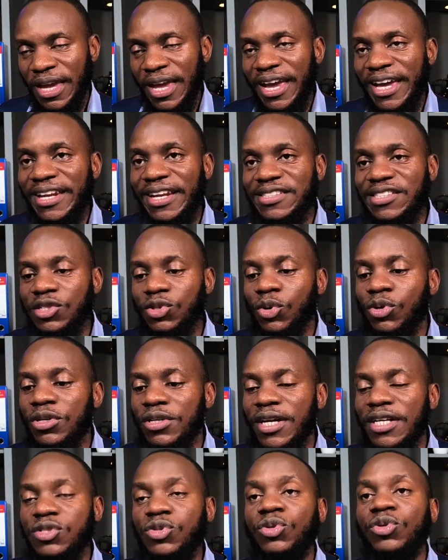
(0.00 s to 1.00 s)
And as it
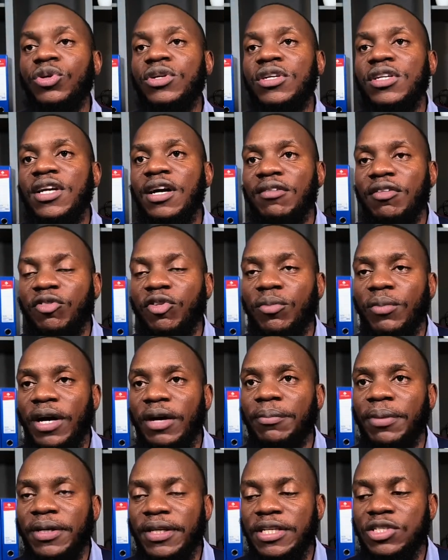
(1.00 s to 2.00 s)
contracts, you'll not recover from
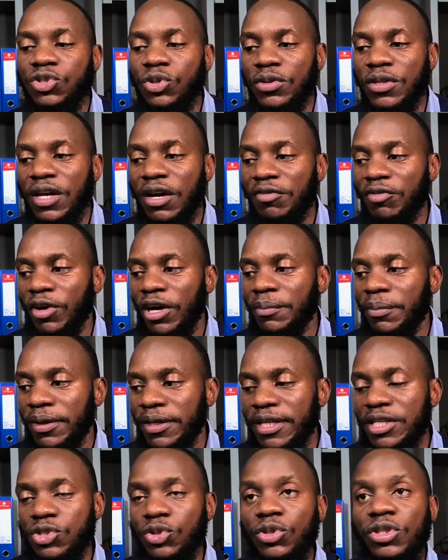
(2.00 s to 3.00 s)
hypertension. Therefore,
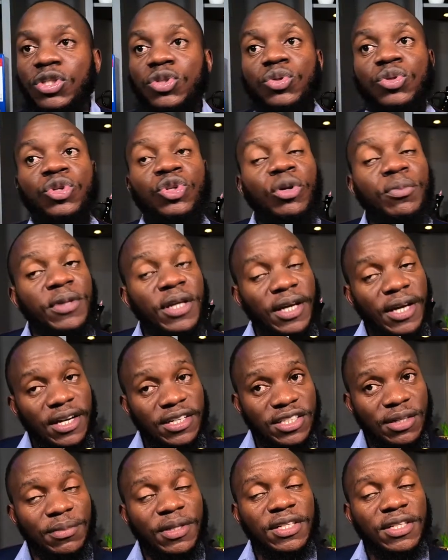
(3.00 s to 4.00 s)
hypertension need to drop the
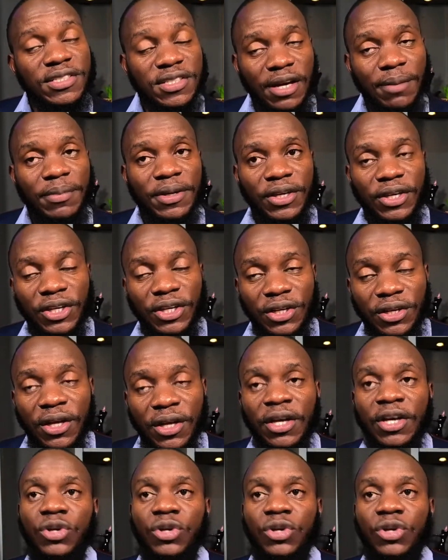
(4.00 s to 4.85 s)
calcium that is coming in.